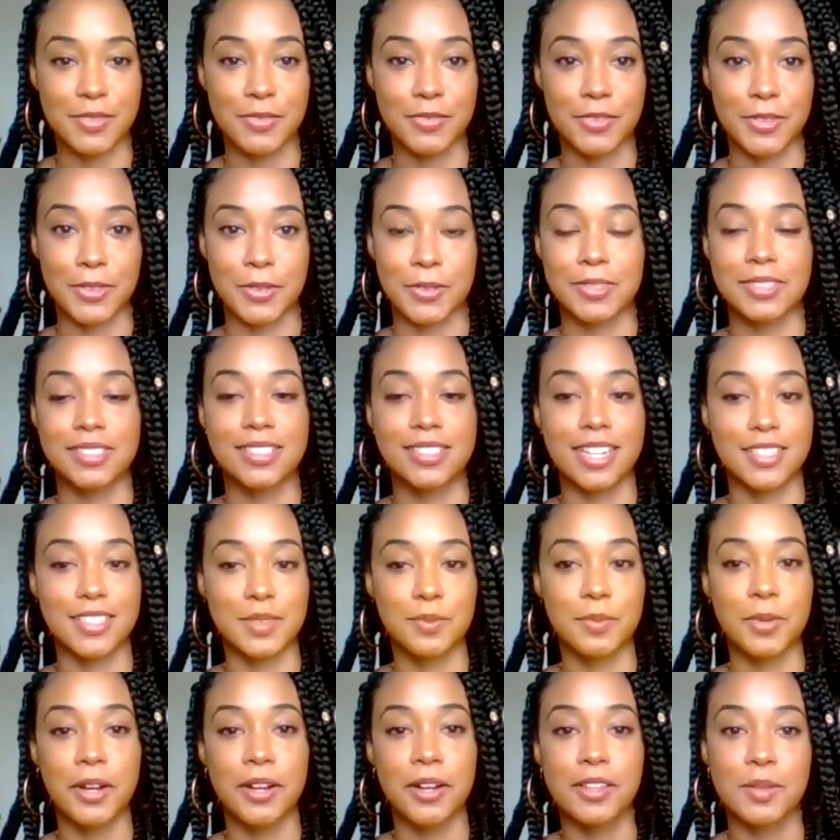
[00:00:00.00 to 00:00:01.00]
fruits. That's a
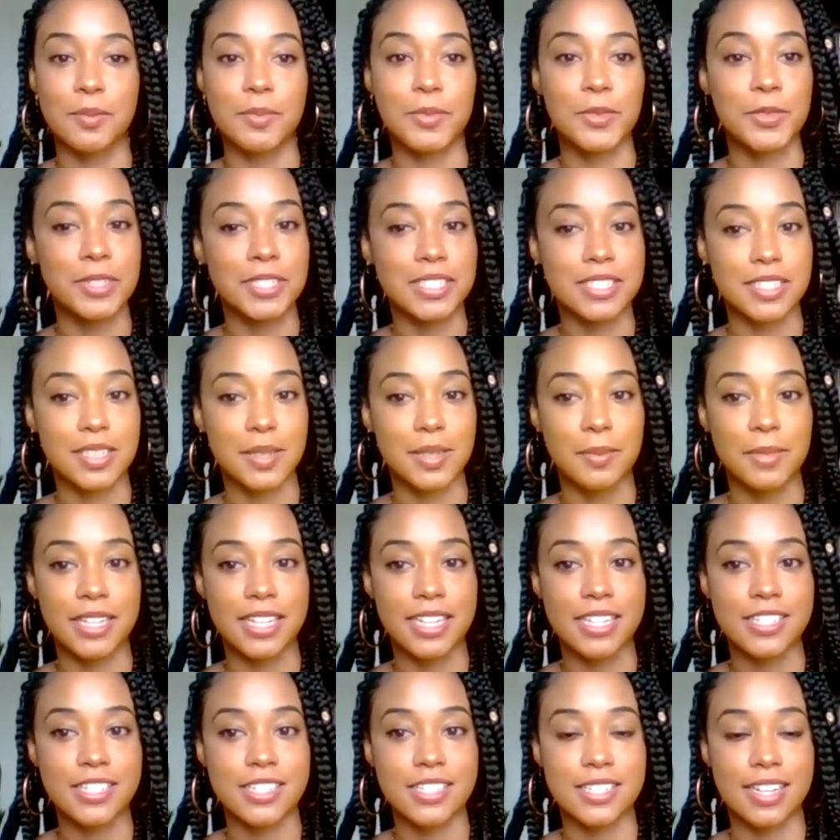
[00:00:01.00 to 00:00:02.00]
part of the mucus
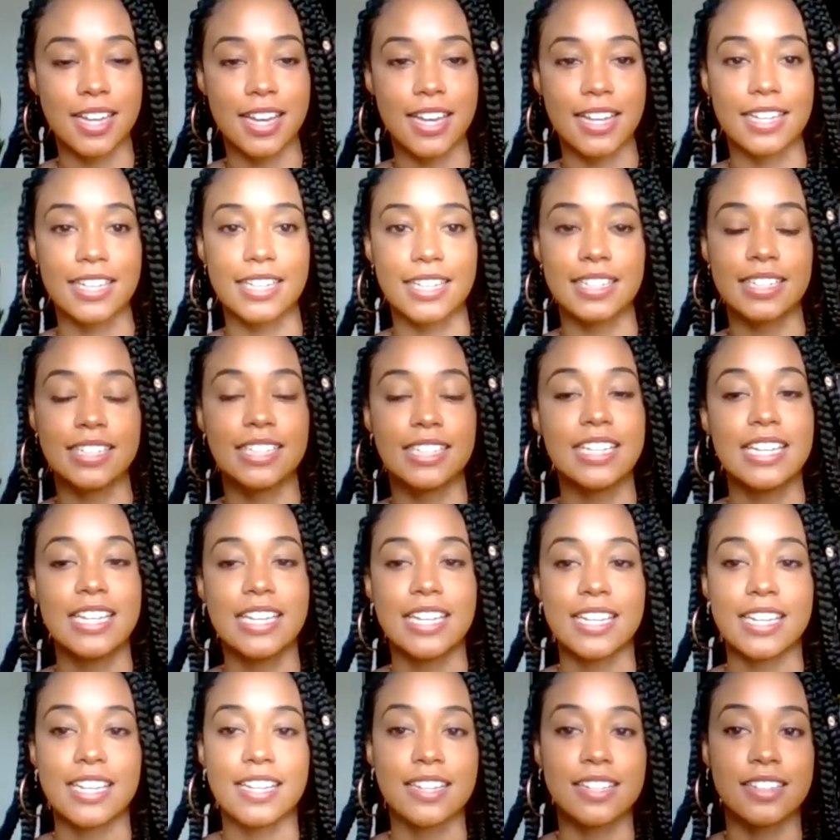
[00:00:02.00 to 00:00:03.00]
elimination diet.
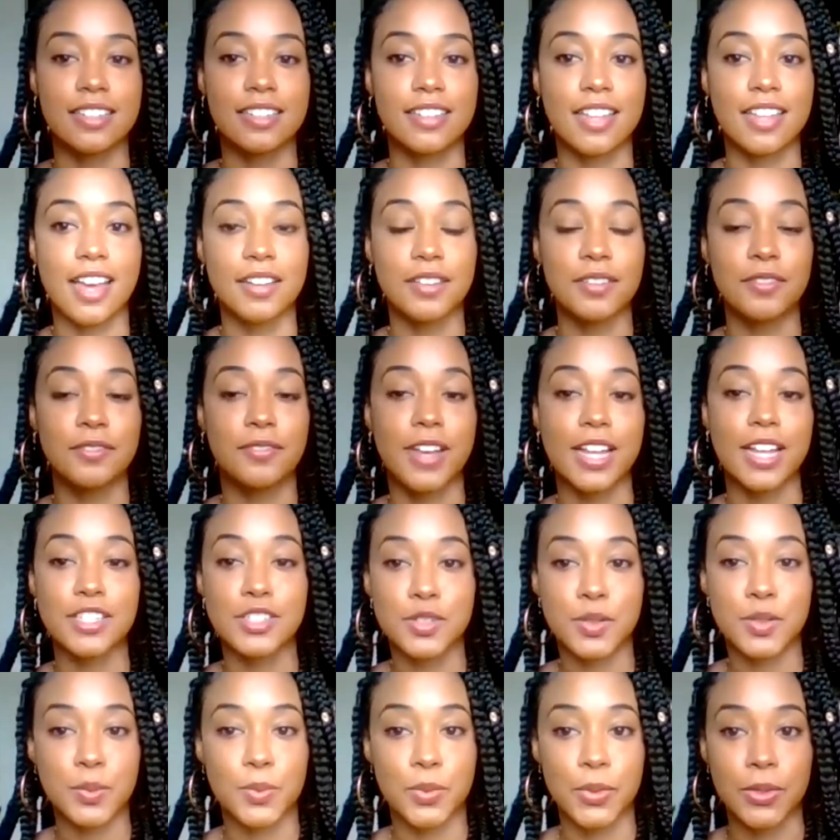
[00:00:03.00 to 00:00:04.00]
Eating a lot of
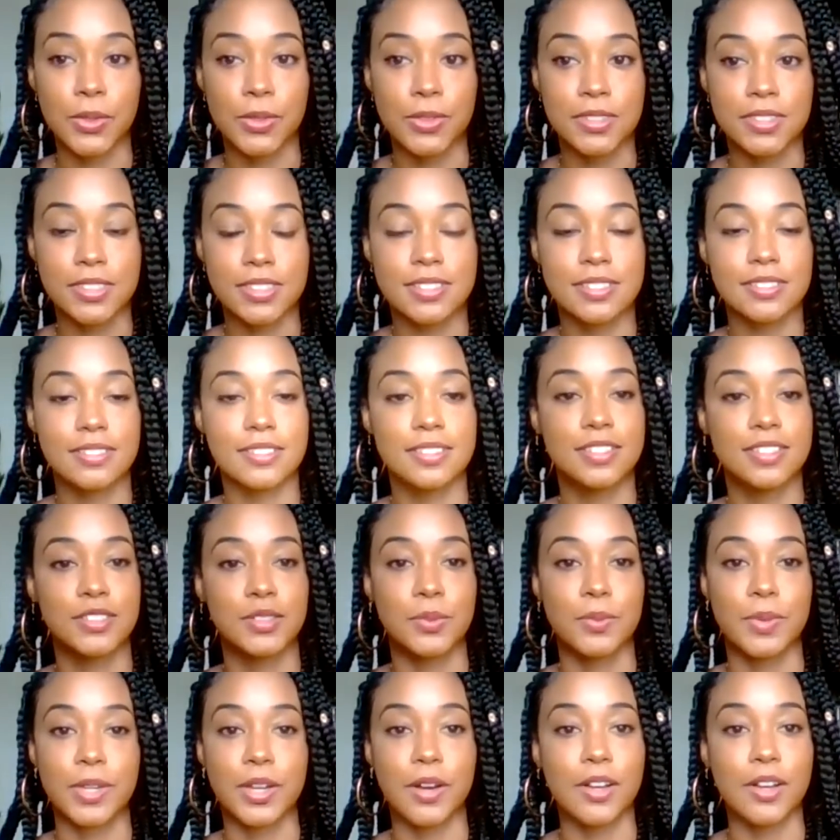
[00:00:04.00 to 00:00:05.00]
vegetables. So
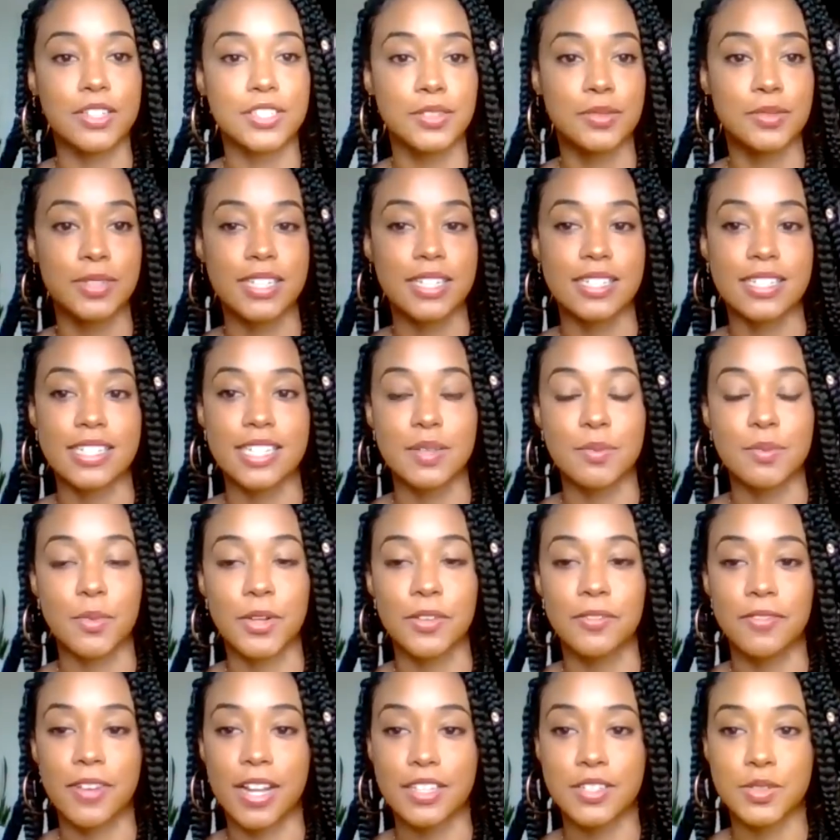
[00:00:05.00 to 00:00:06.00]
we also need to eat more
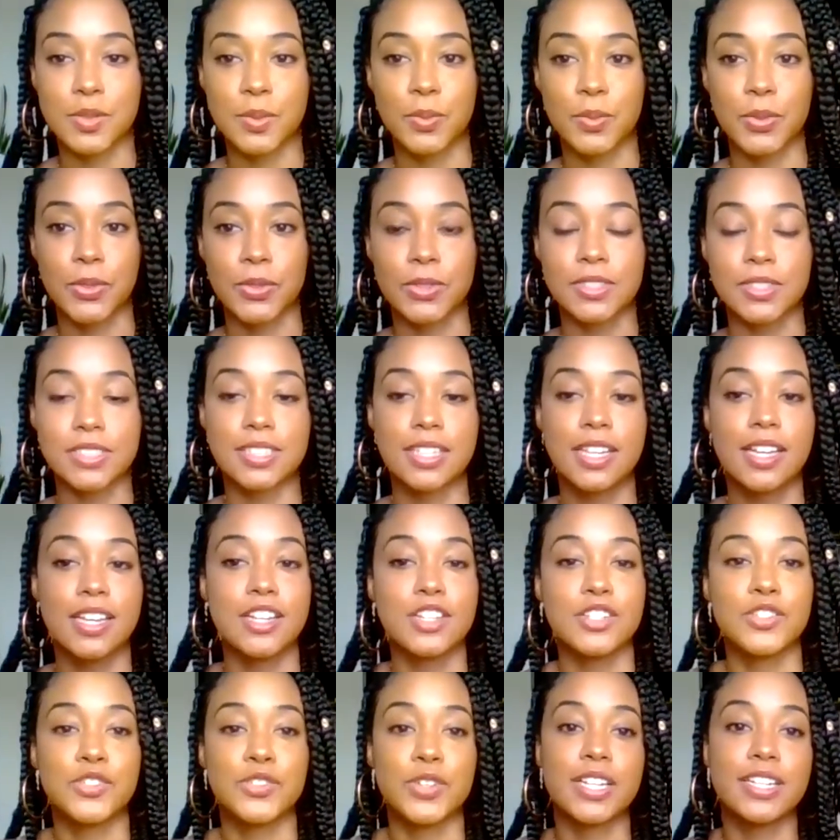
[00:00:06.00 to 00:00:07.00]
vegetables.
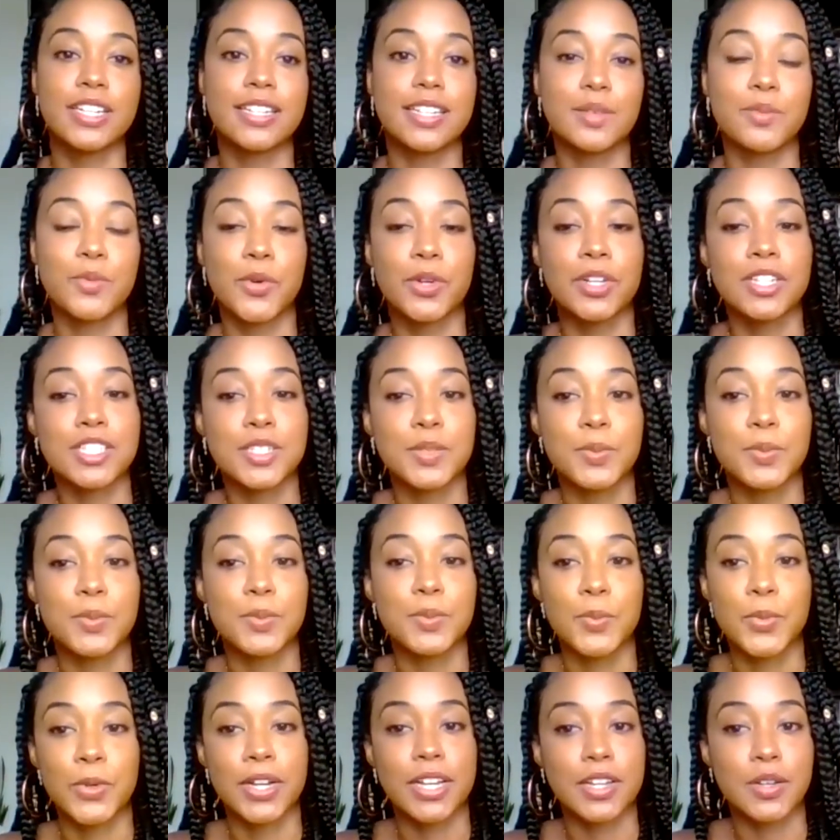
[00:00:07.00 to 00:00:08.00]
Drinking more
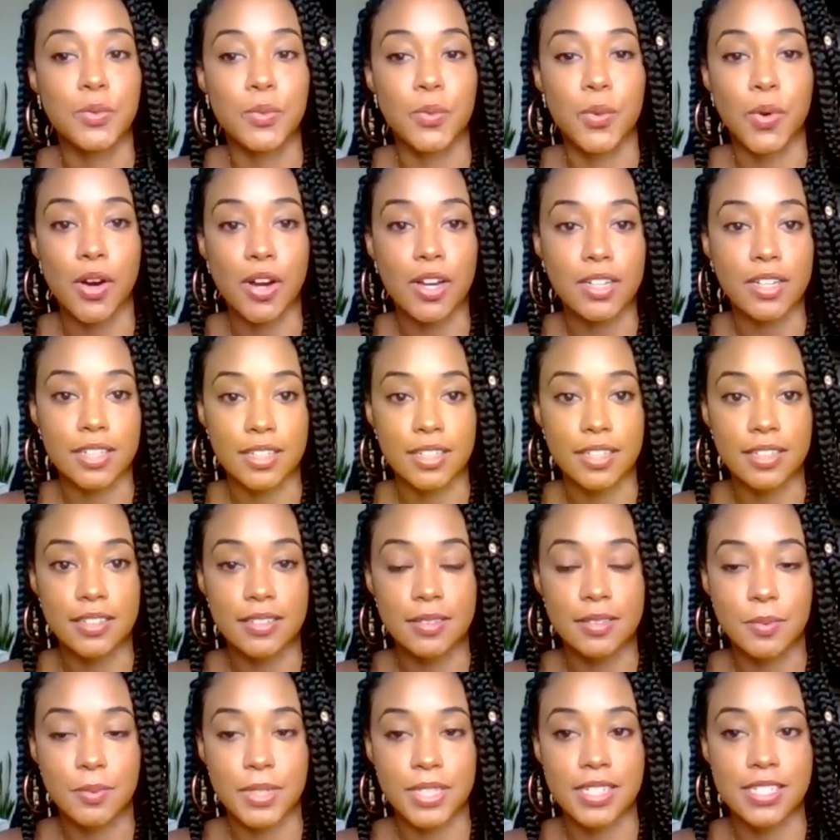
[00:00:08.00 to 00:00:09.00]
spring water,
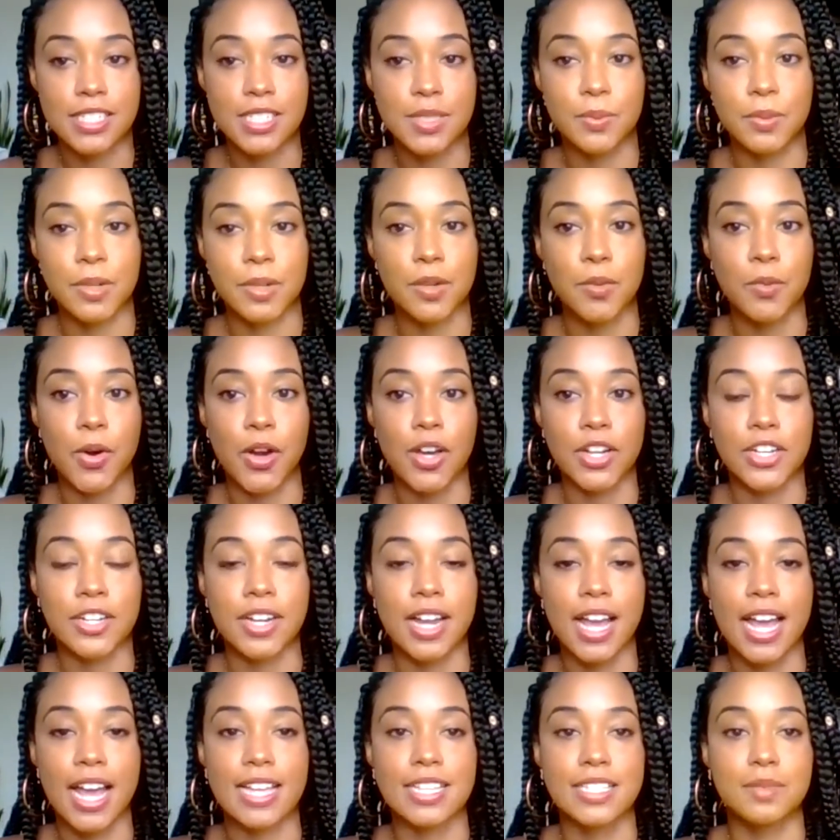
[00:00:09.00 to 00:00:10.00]
because spring water
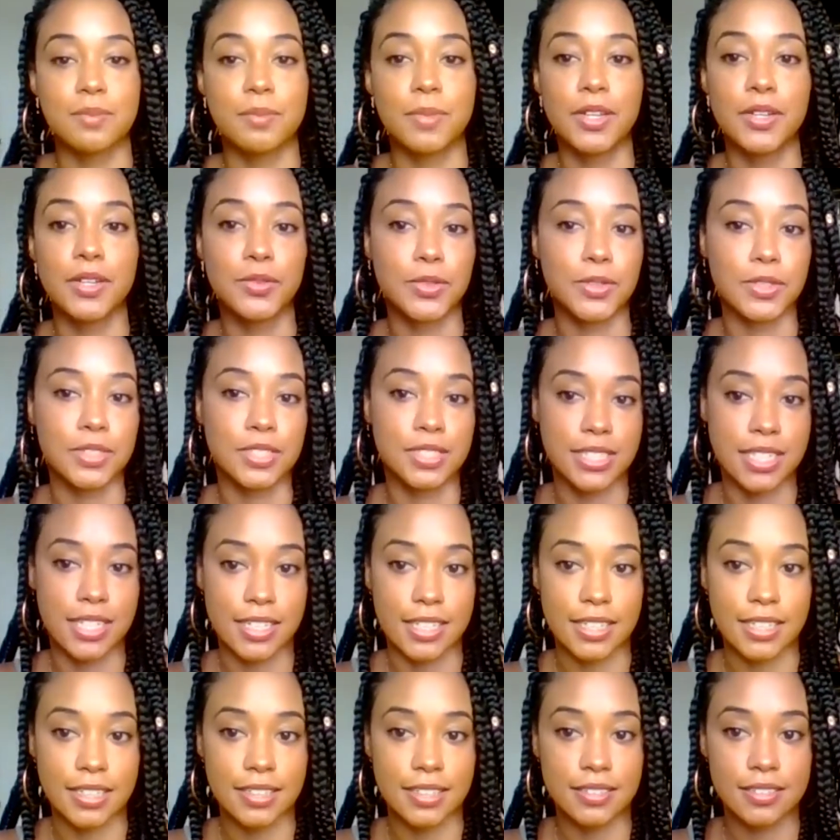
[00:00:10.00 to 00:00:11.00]
has minerals in
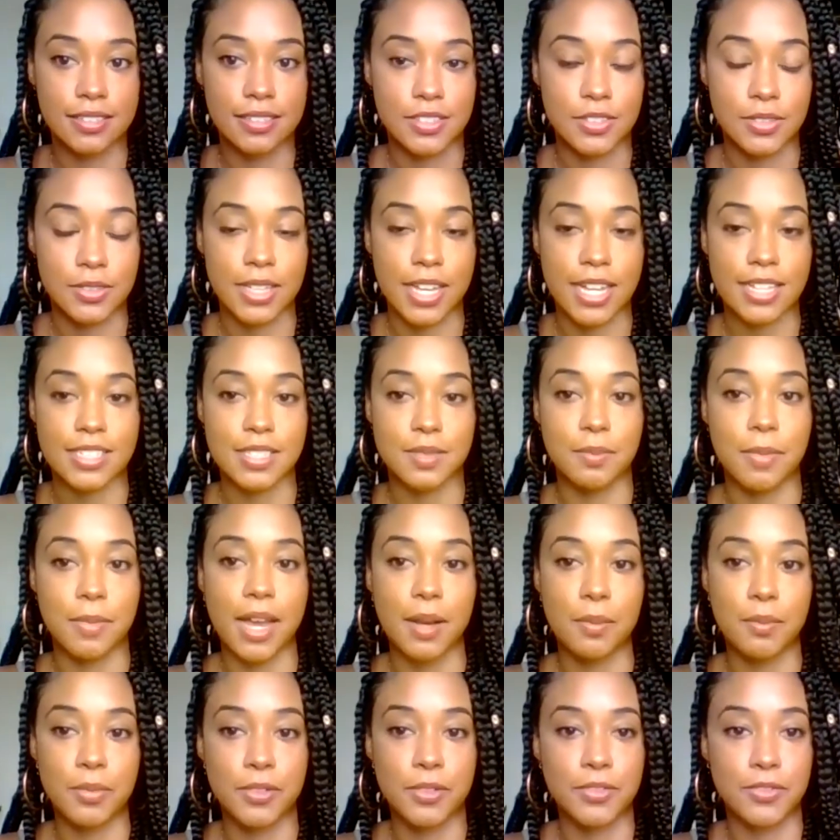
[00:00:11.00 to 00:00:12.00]
it. So that's my
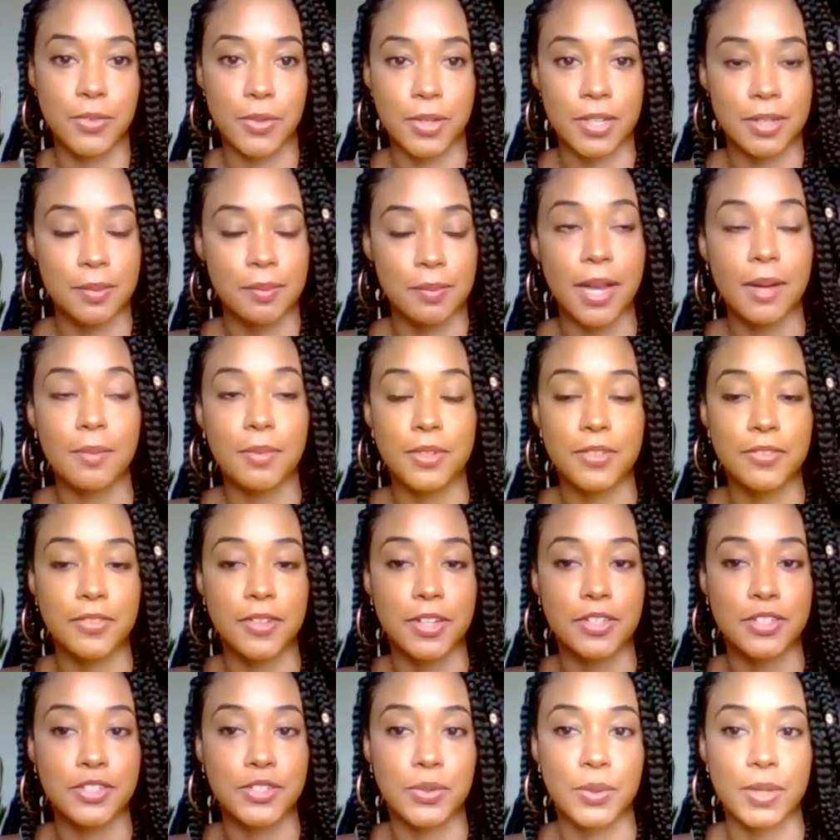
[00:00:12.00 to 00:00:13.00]

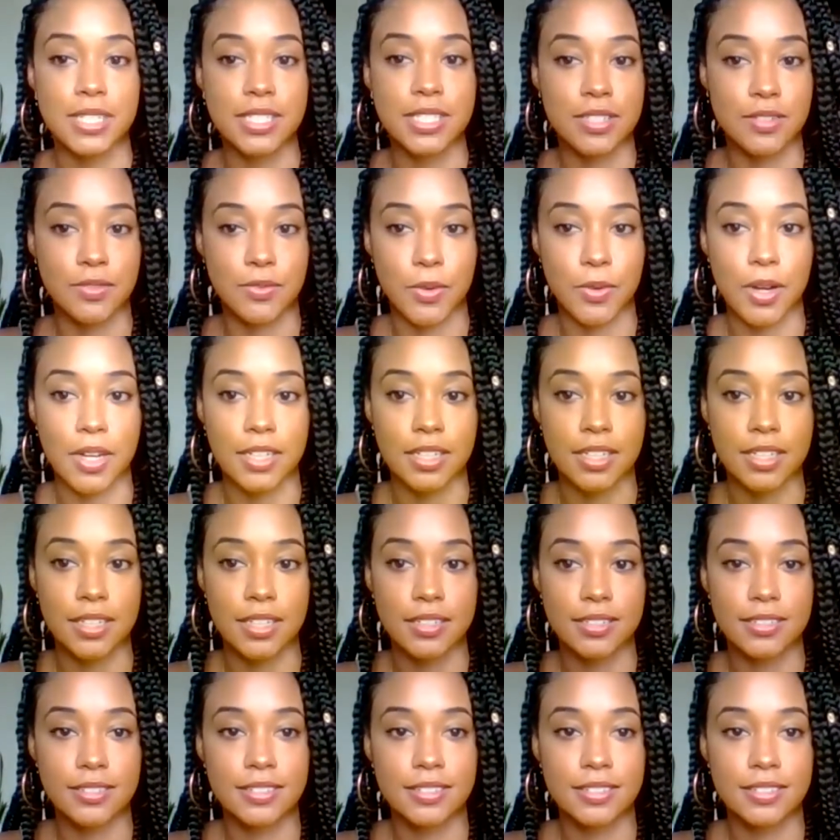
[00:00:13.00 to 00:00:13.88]
preferred choice of water.